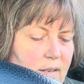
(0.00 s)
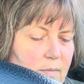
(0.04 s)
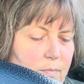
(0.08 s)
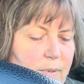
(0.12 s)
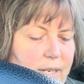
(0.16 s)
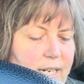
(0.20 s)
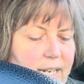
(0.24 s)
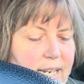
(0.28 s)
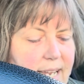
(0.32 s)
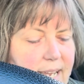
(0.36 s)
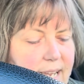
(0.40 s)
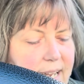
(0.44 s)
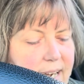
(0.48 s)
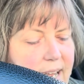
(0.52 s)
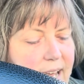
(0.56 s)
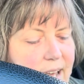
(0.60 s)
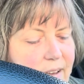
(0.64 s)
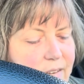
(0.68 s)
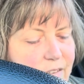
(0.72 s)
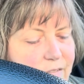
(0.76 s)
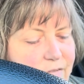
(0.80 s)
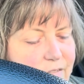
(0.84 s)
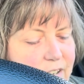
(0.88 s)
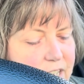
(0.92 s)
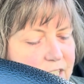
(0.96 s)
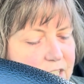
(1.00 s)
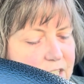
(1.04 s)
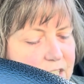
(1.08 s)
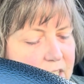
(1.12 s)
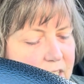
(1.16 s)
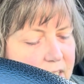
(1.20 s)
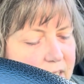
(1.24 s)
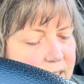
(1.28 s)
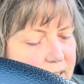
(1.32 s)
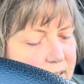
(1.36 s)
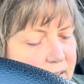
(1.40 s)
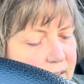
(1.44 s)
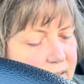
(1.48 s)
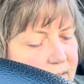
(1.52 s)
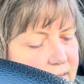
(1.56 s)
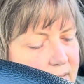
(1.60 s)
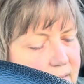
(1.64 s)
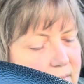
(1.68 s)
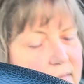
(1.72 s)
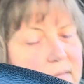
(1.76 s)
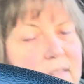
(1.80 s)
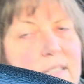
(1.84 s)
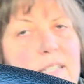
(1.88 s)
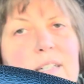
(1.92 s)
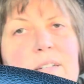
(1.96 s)
But again, I haven't finished it,
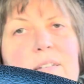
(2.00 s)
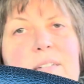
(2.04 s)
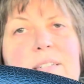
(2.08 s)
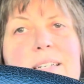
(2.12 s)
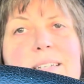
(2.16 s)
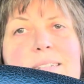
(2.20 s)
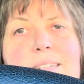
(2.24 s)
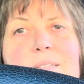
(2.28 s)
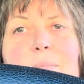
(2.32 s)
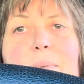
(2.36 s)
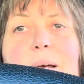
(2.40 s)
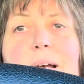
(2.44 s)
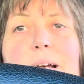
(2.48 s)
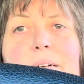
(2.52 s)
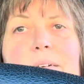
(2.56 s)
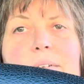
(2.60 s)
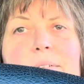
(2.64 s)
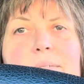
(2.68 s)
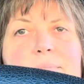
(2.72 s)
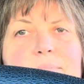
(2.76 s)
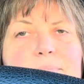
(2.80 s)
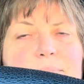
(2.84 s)
so it doesn't matter.